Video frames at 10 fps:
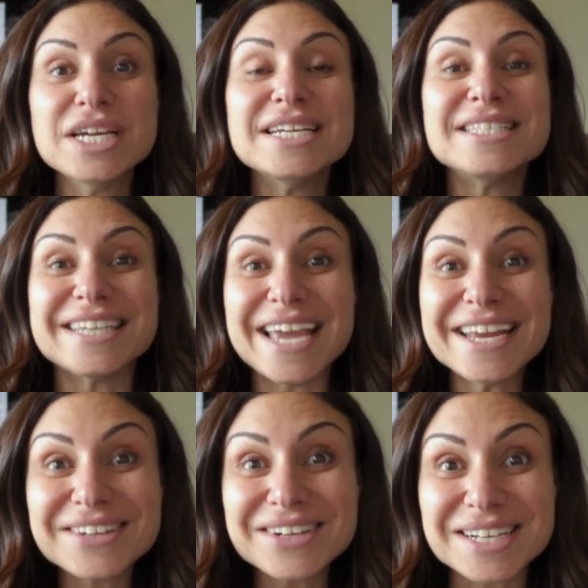to get
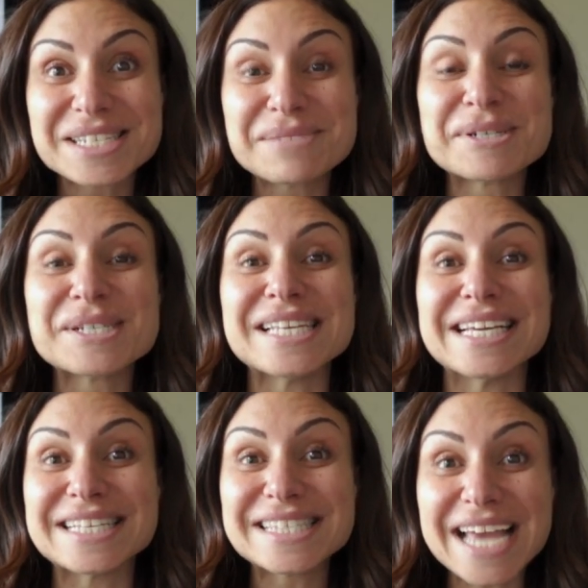your customers
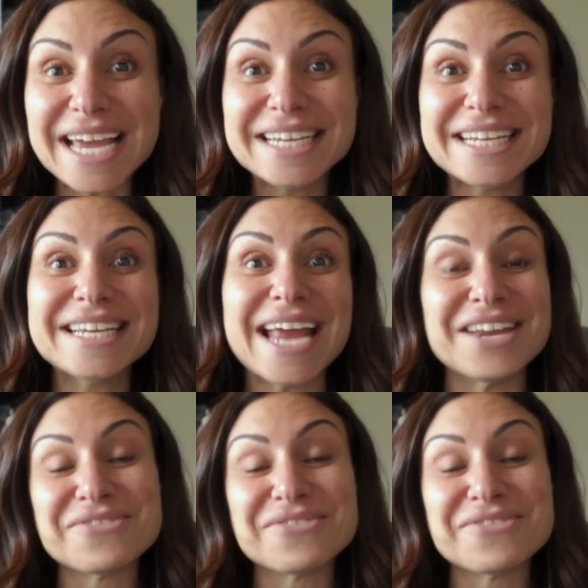excited and